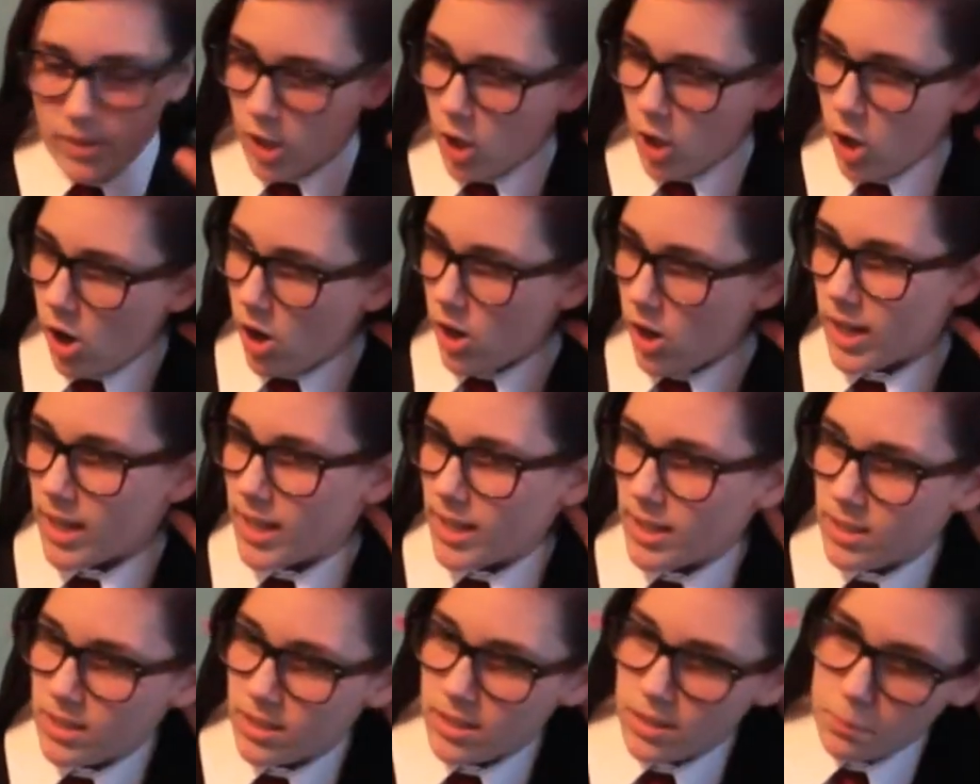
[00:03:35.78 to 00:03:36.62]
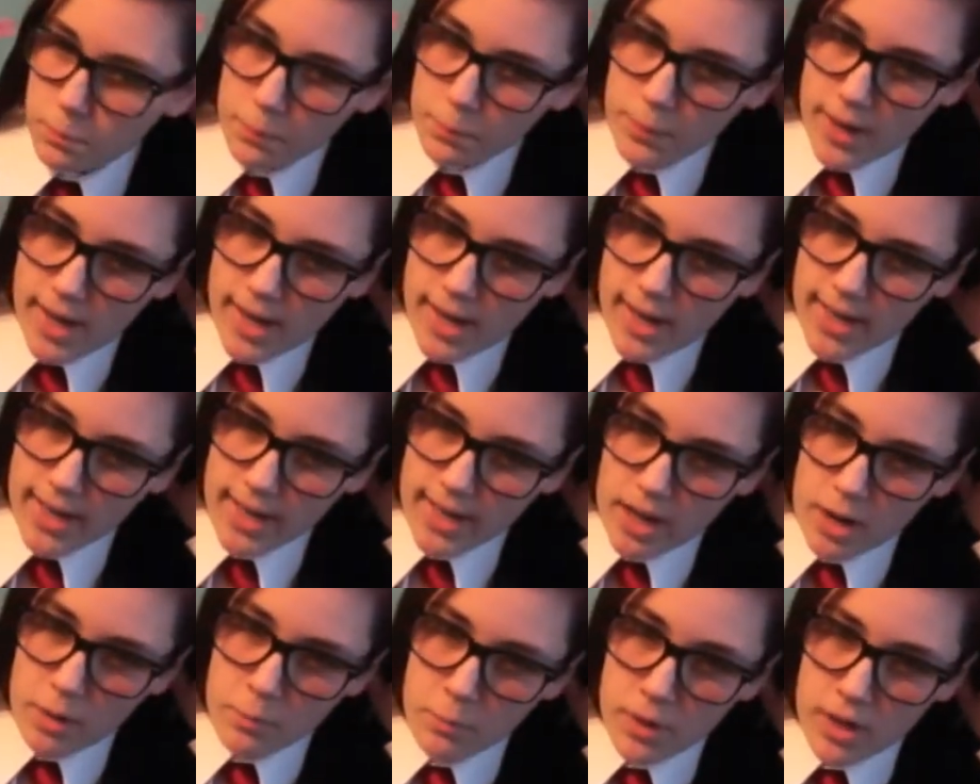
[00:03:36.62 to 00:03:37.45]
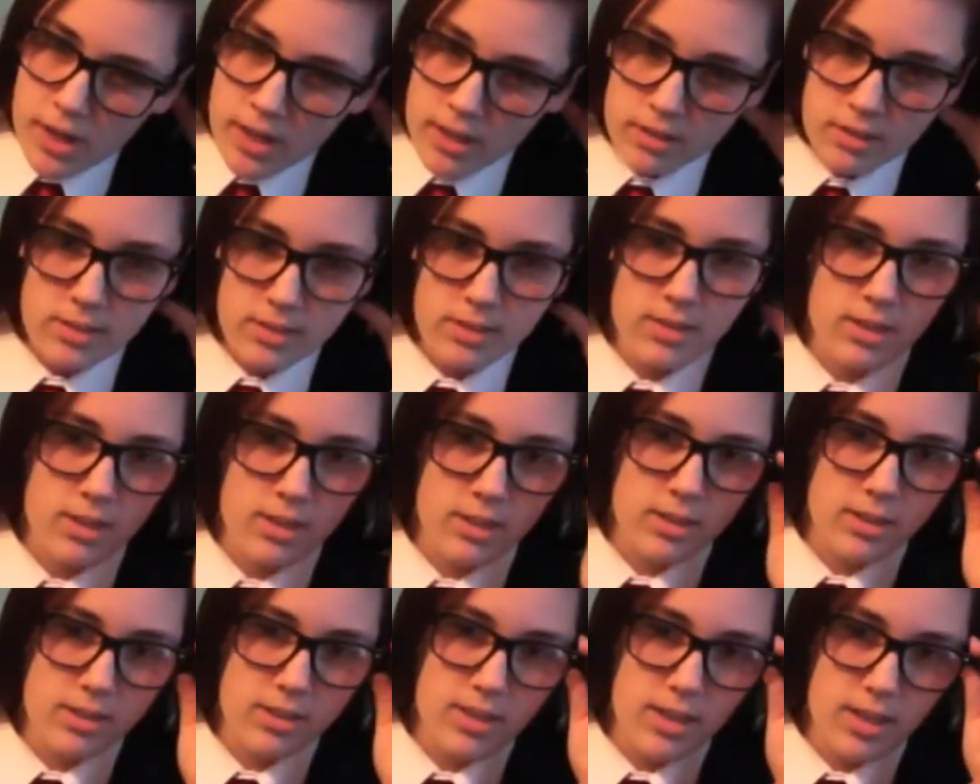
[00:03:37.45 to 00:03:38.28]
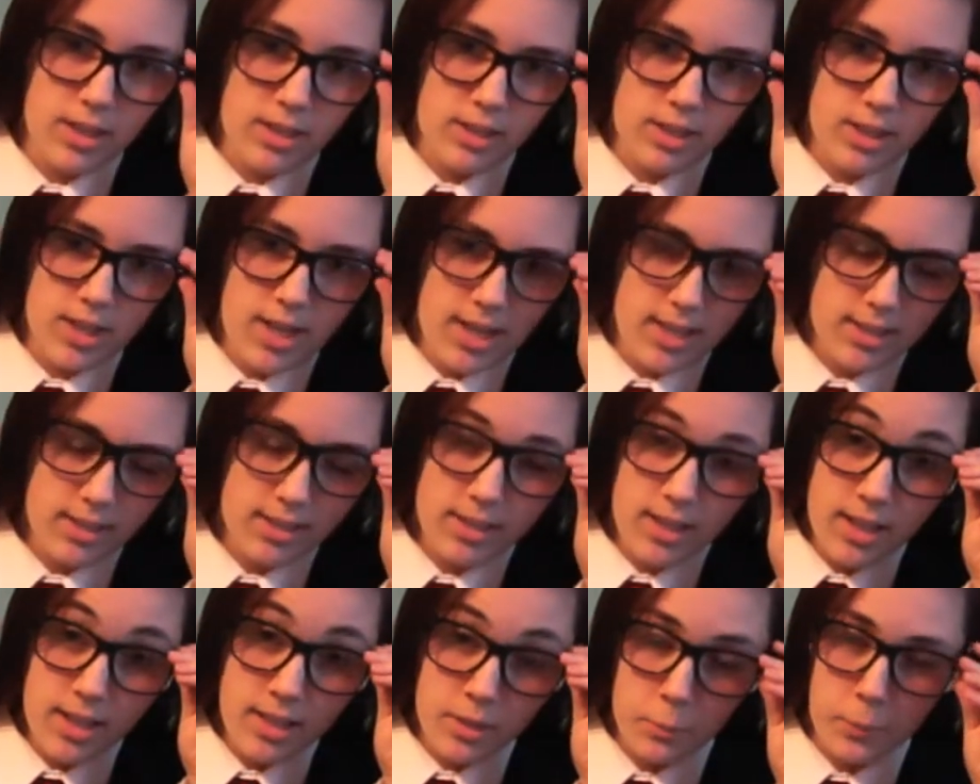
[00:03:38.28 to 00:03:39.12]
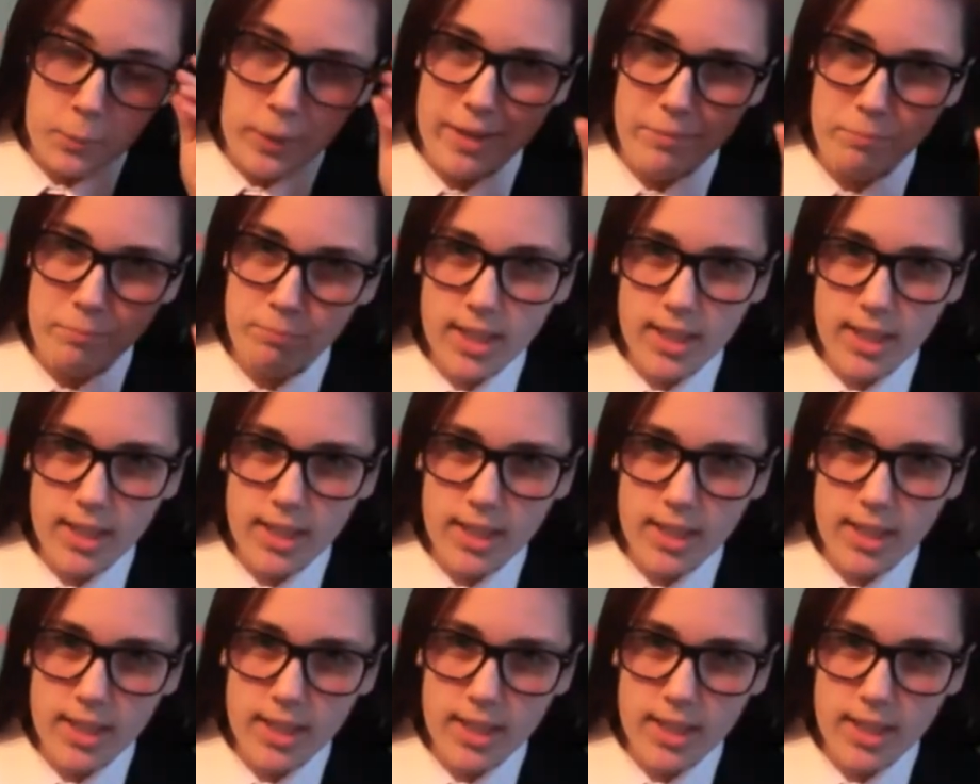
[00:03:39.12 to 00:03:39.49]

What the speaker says: caused by a monster such as Slender Man.